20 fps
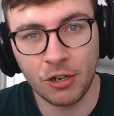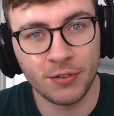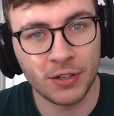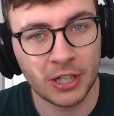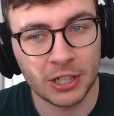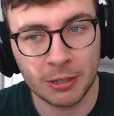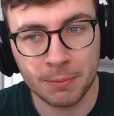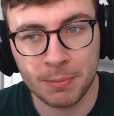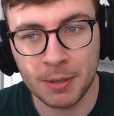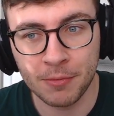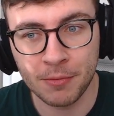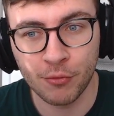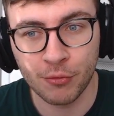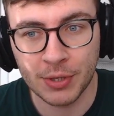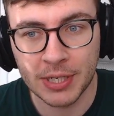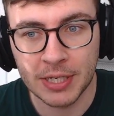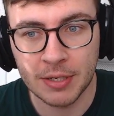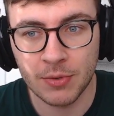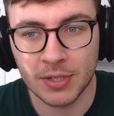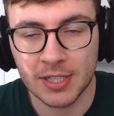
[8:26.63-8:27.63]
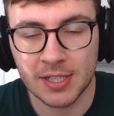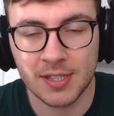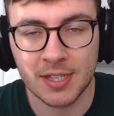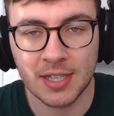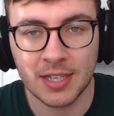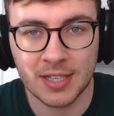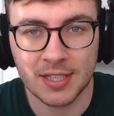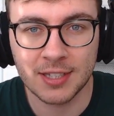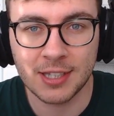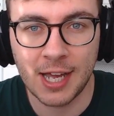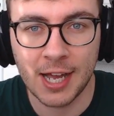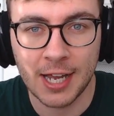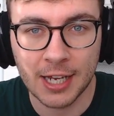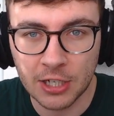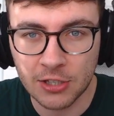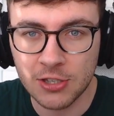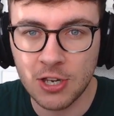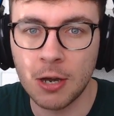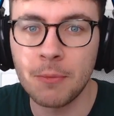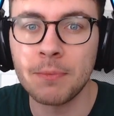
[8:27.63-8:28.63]
A lot of people really want to see this guy in a
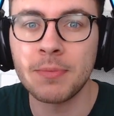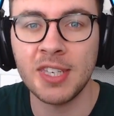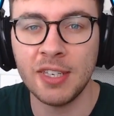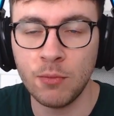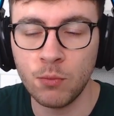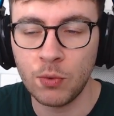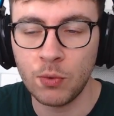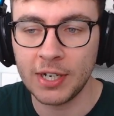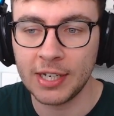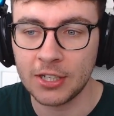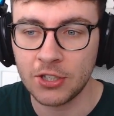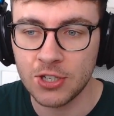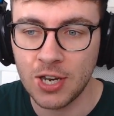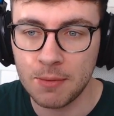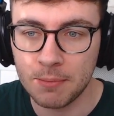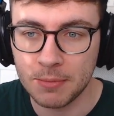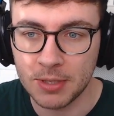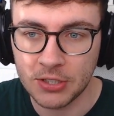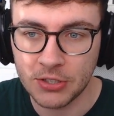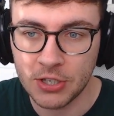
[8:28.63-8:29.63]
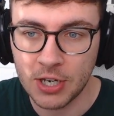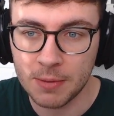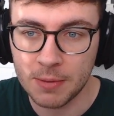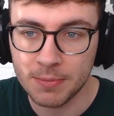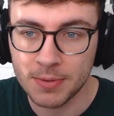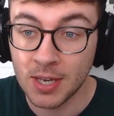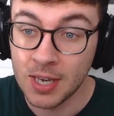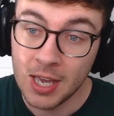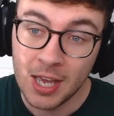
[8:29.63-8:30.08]
top team winning championships,